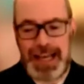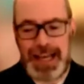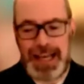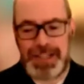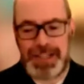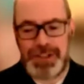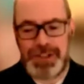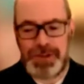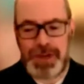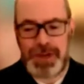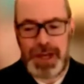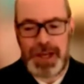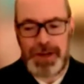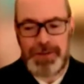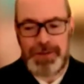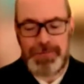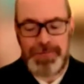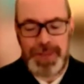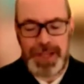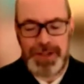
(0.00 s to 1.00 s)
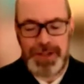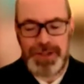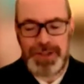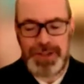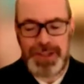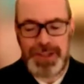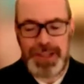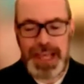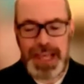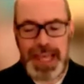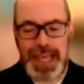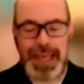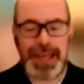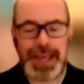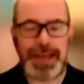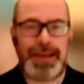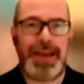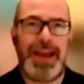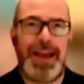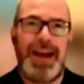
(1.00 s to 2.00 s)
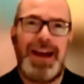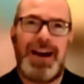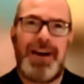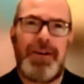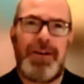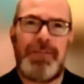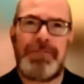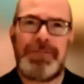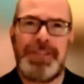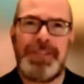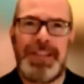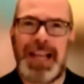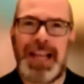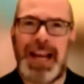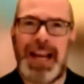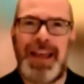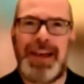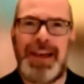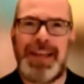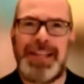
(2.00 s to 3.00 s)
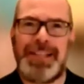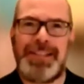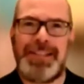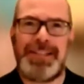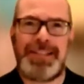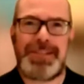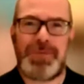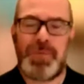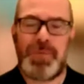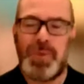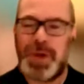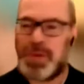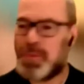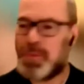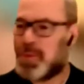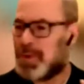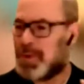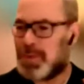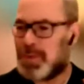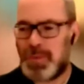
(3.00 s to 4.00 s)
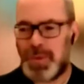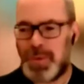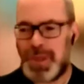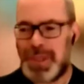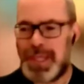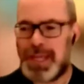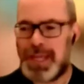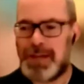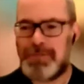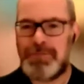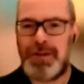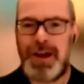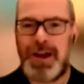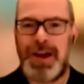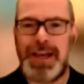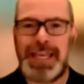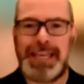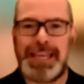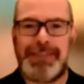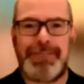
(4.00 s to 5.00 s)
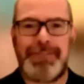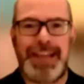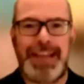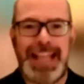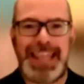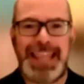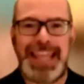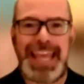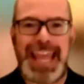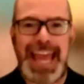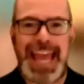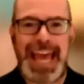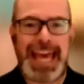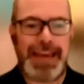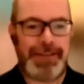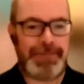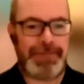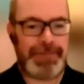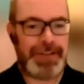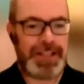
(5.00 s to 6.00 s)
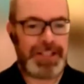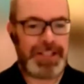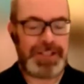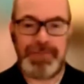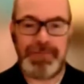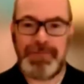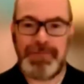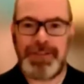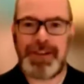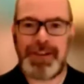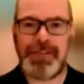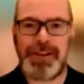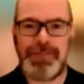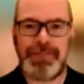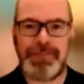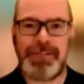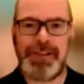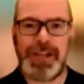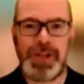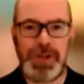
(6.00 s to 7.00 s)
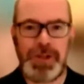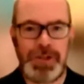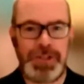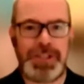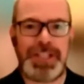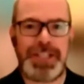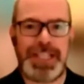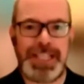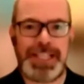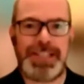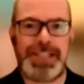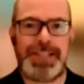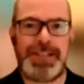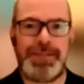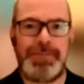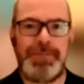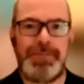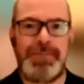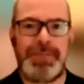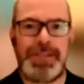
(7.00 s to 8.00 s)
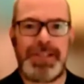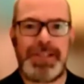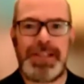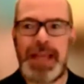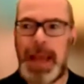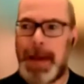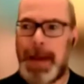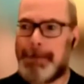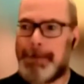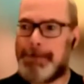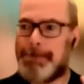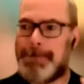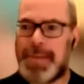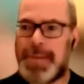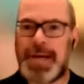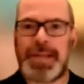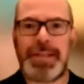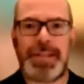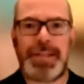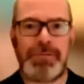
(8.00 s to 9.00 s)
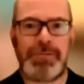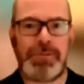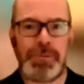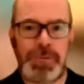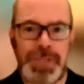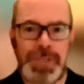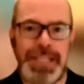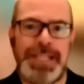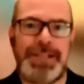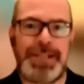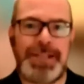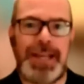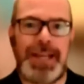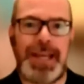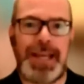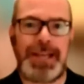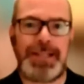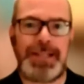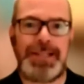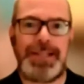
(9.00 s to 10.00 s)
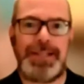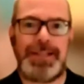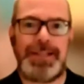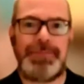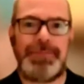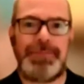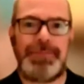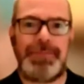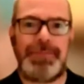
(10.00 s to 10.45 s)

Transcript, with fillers: as you kind of mentioned there, often the clients, when they arrive, they have some very, very good systems, but they're all disconnected.